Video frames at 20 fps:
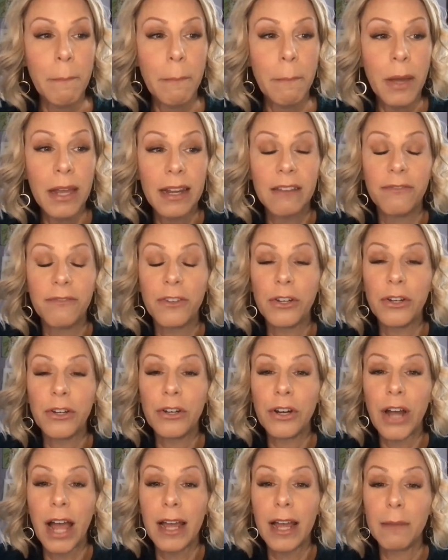But if
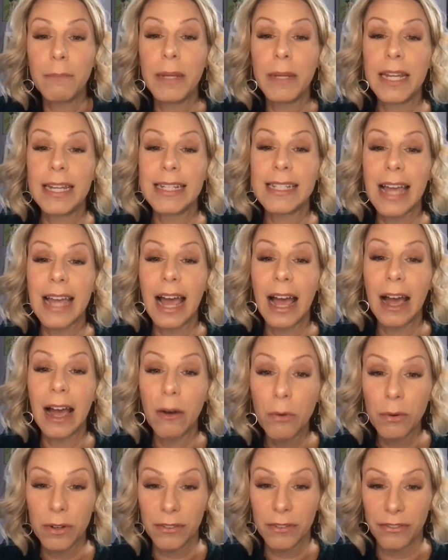your IP is
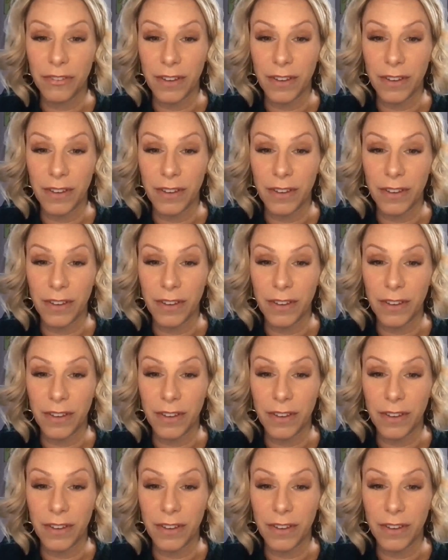outward